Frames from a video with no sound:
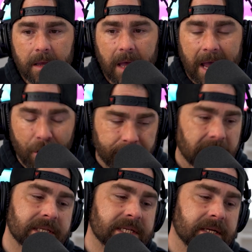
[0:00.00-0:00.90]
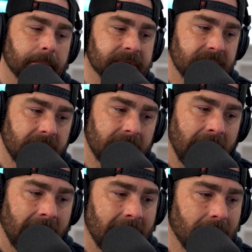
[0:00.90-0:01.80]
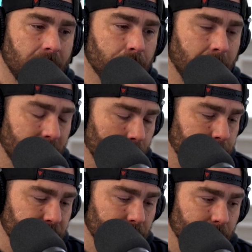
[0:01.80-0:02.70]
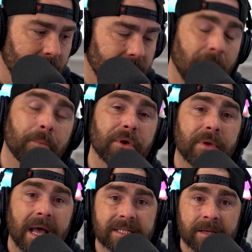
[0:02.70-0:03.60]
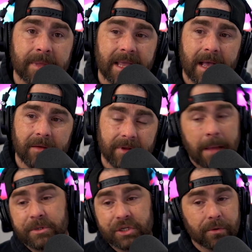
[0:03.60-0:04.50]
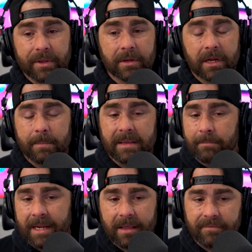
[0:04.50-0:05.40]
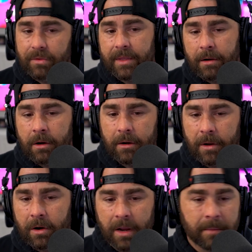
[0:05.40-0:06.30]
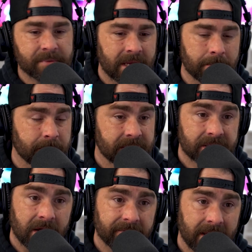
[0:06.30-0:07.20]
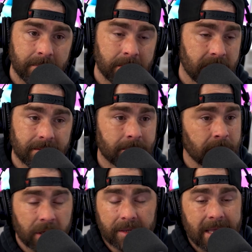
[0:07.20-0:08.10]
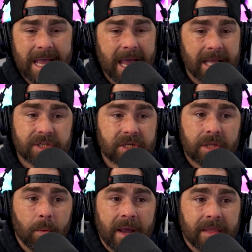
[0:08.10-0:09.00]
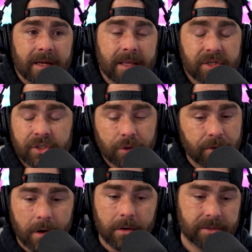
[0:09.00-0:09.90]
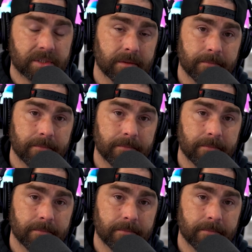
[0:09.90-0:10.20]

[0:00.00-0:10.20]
I hope you listened up today. I hope you got something out of it. I'm sure there are going to be many of you that are upset and pissed off at me, but look, it's just the way that it is. Truth hurts.